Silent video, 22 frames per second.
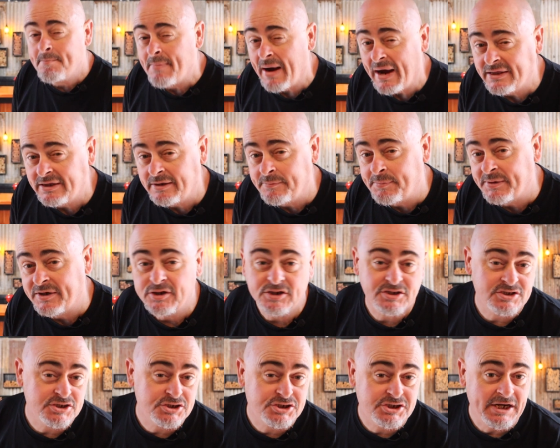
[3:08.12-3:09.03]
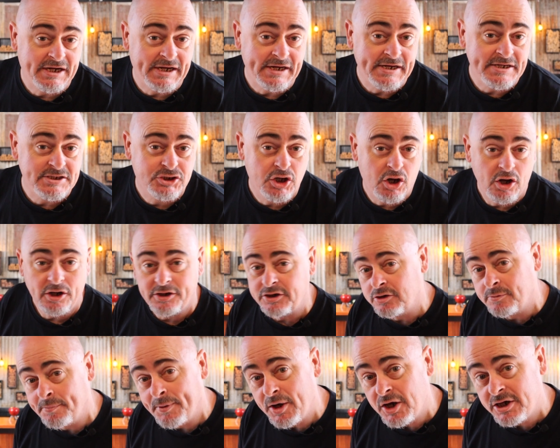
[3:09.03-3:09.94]
mainly because the chicken is hot and
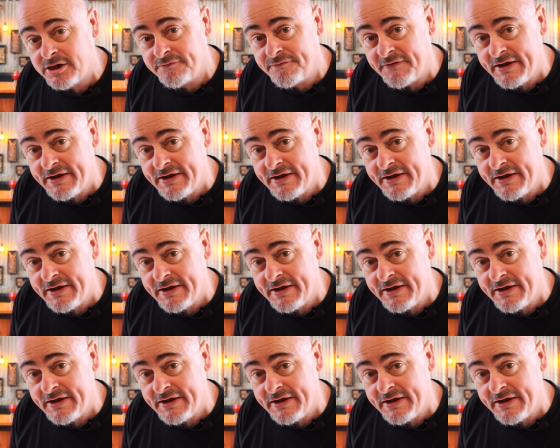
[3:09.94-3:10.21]
you'll burn your